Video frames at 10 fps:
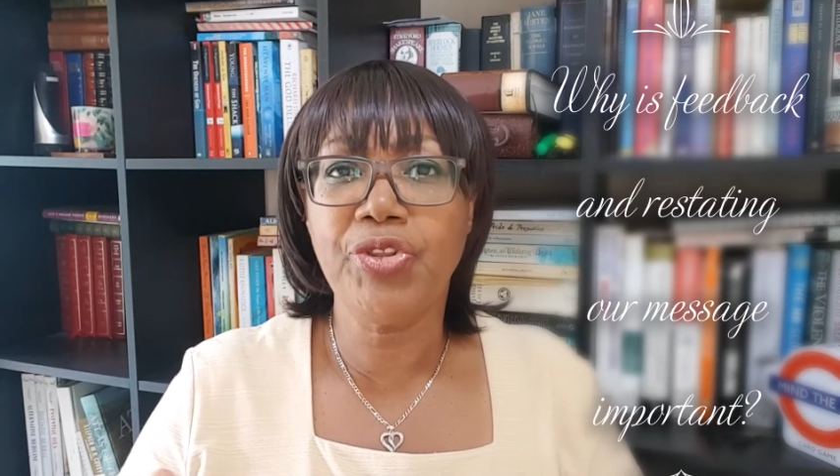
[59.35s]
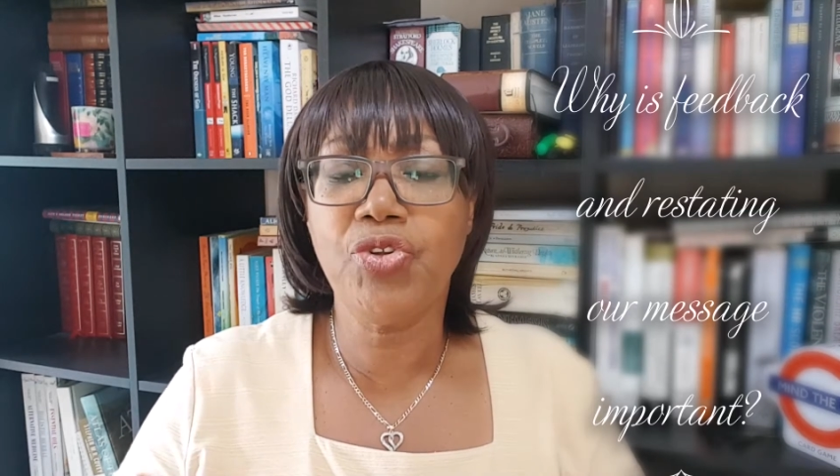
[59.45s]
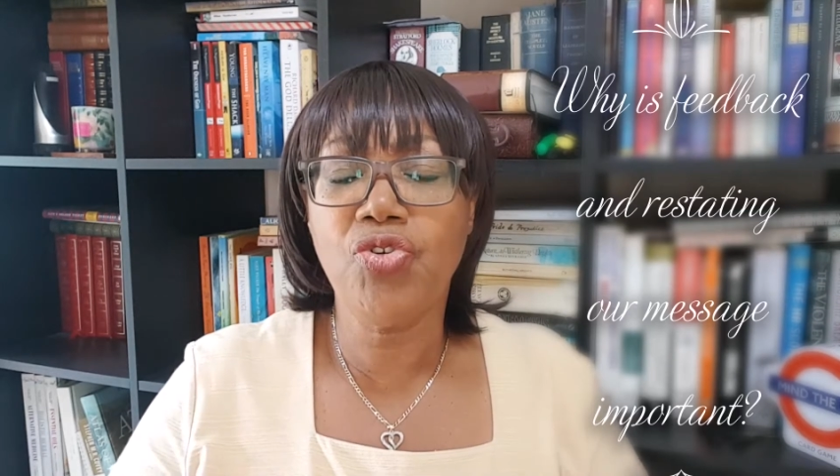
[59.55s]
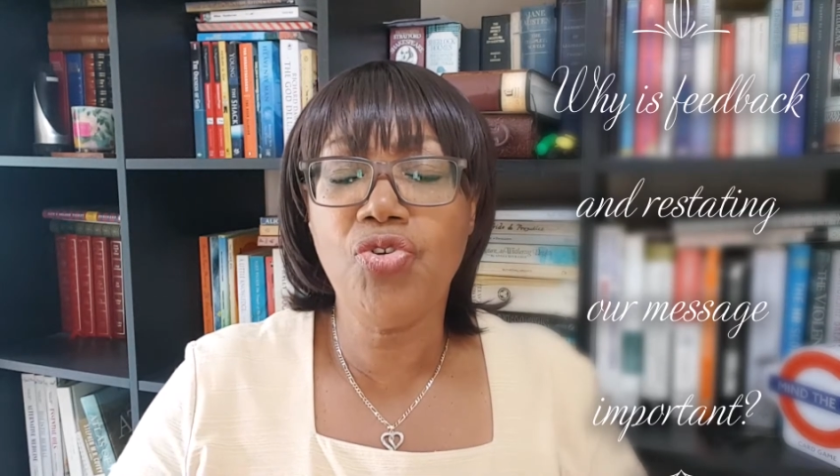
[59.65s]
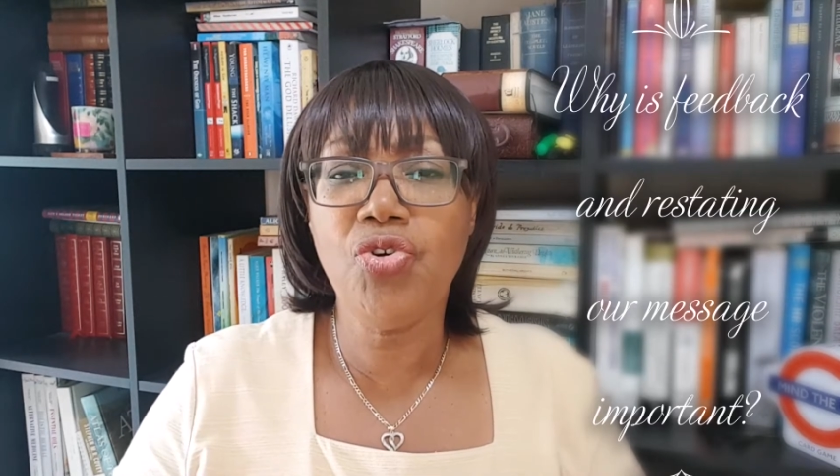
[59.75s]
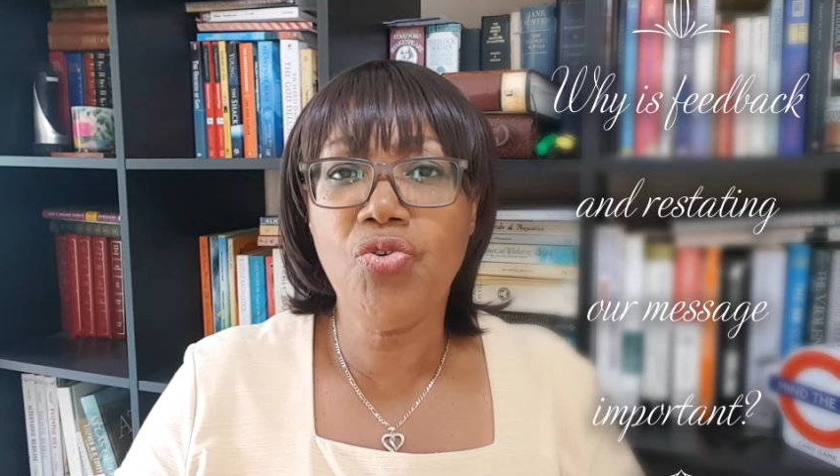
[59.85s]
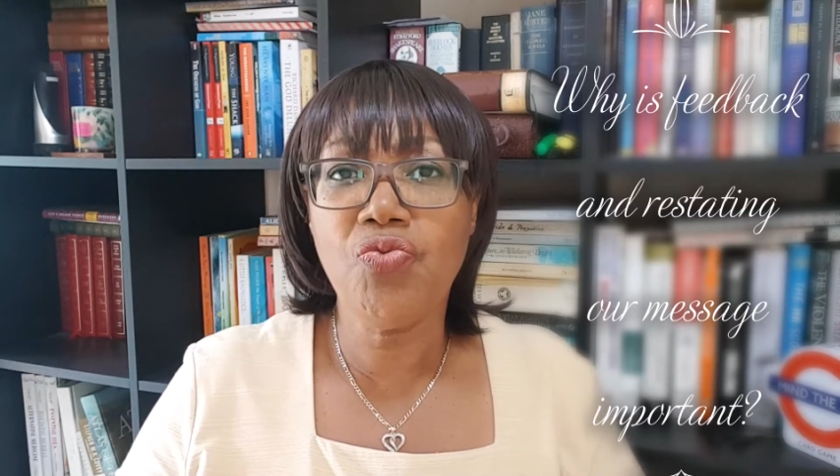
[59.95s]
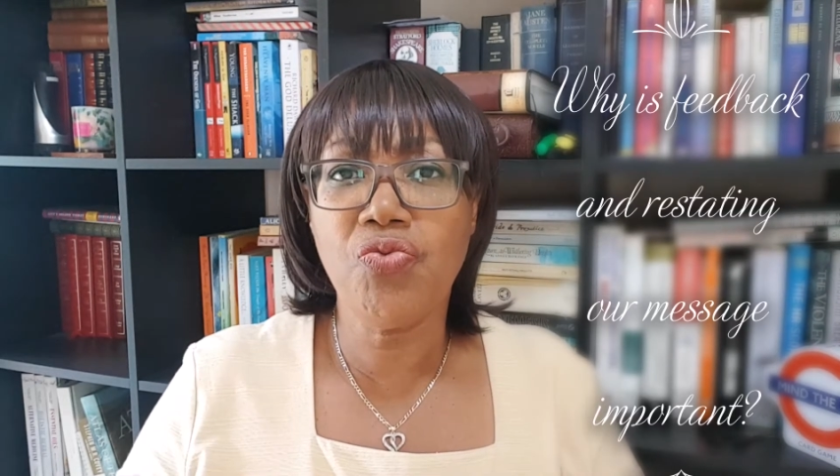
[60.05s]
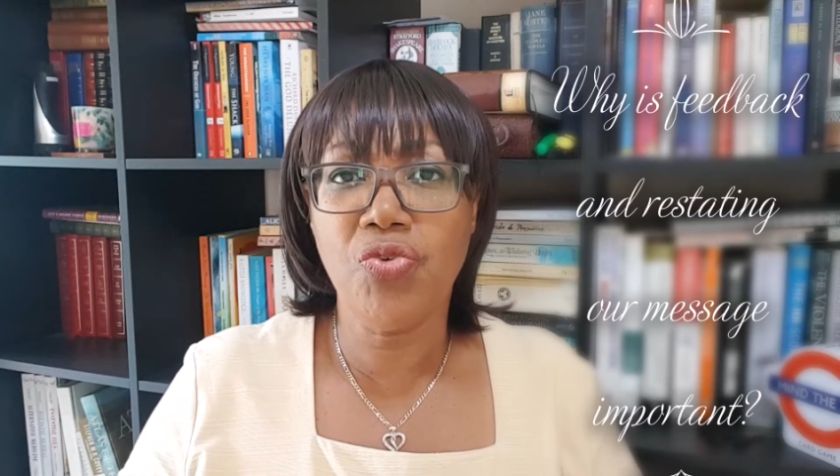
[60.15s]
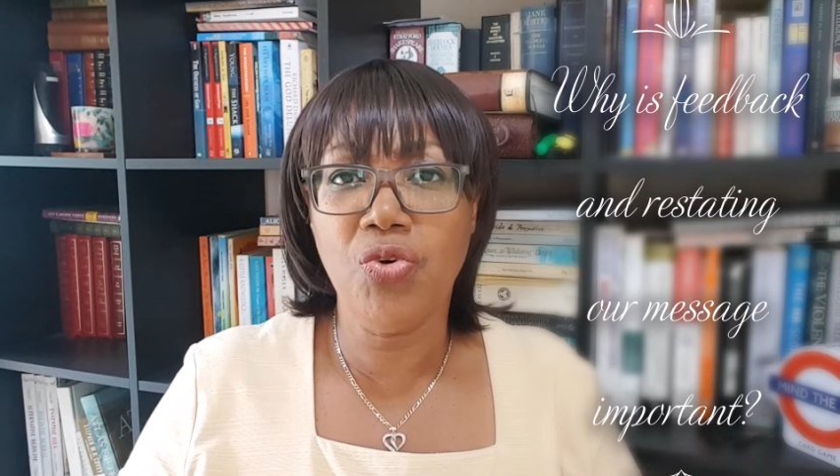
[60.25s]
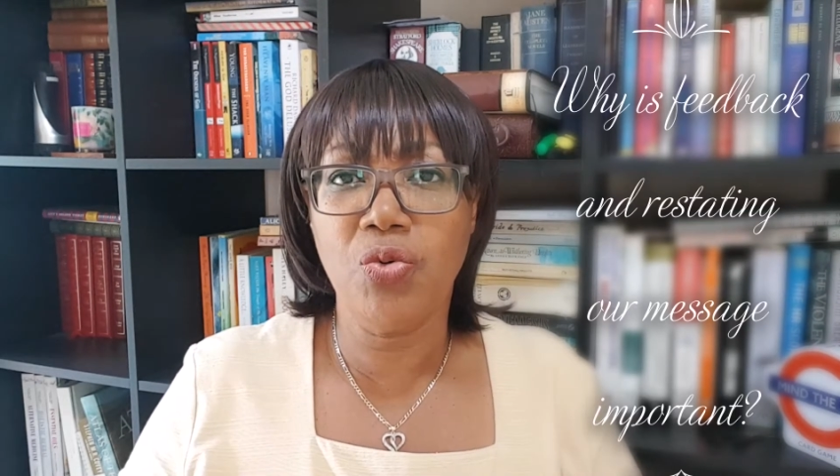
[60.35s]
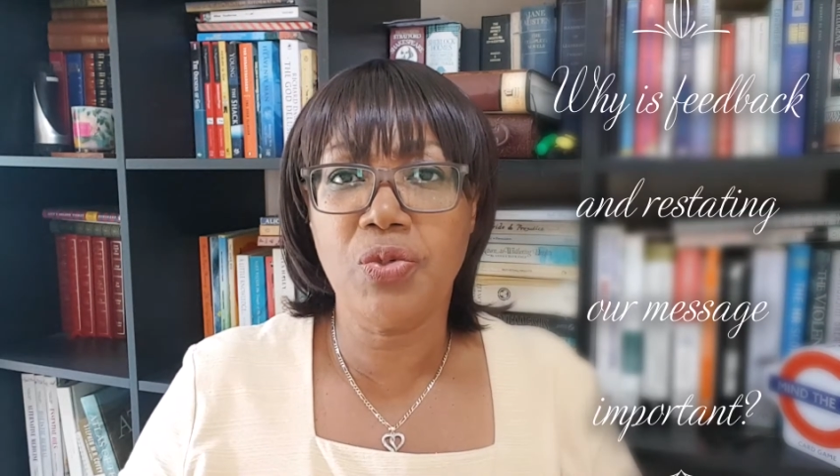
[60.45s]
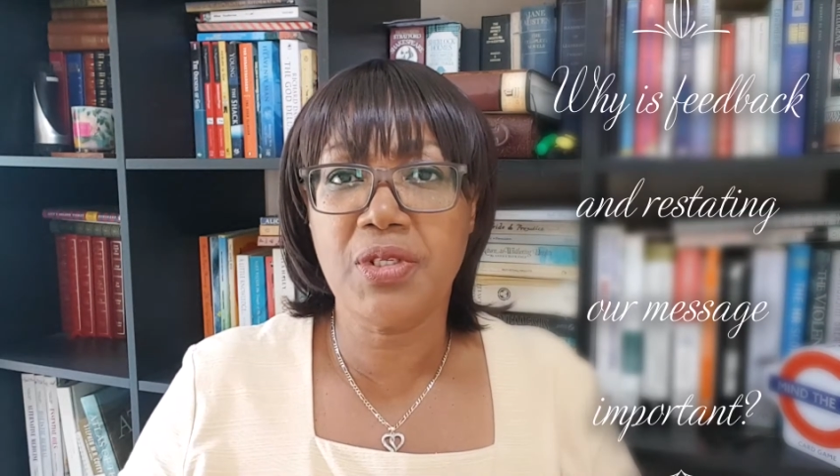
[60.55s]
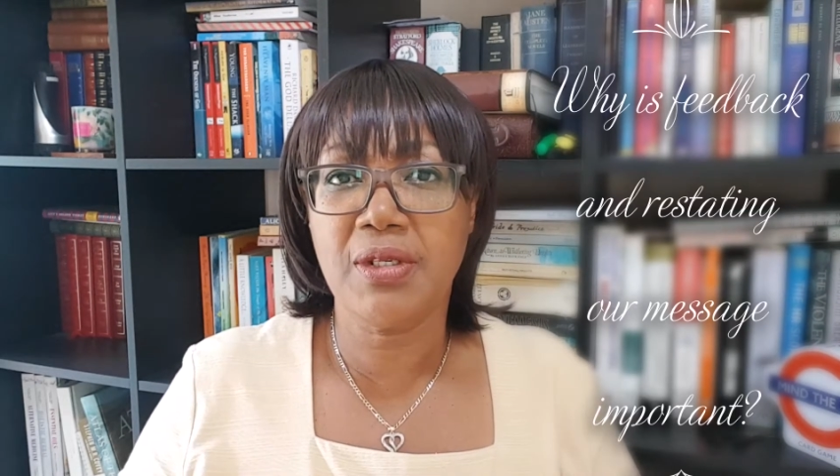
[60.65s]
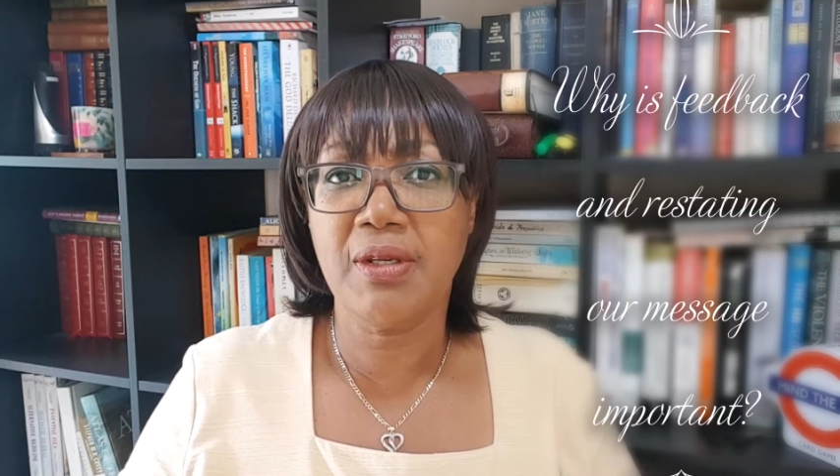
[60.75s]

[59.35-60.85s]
new route